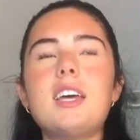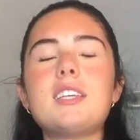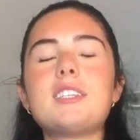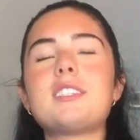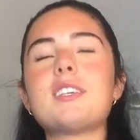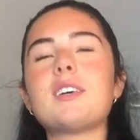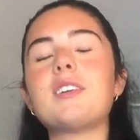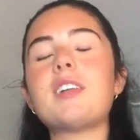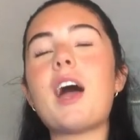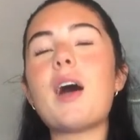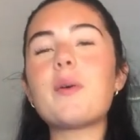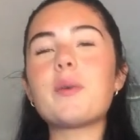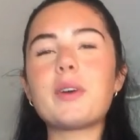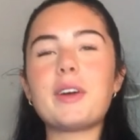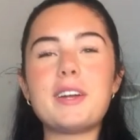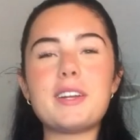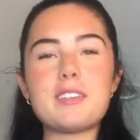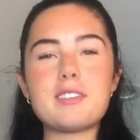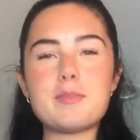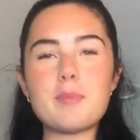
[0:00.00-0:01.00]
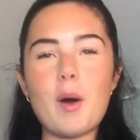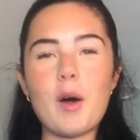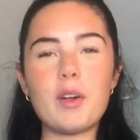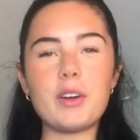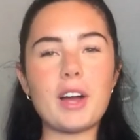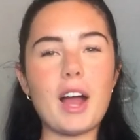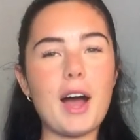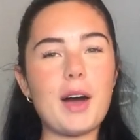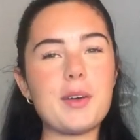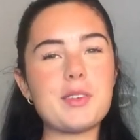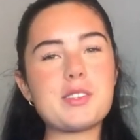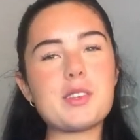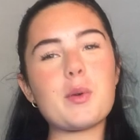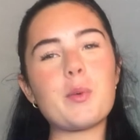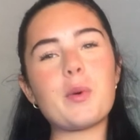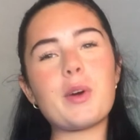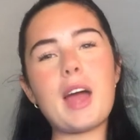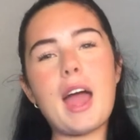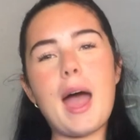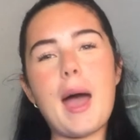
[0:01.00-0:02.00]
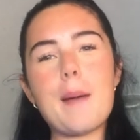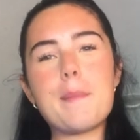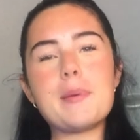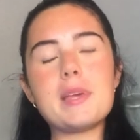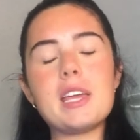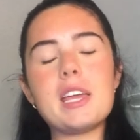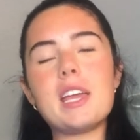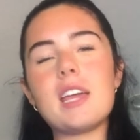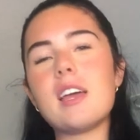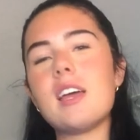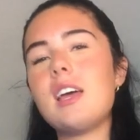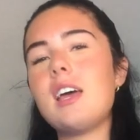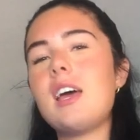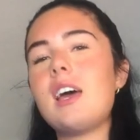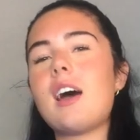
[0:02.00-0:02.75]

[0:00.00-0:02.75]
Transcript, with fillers: So now we're in a smaller house. We're happy.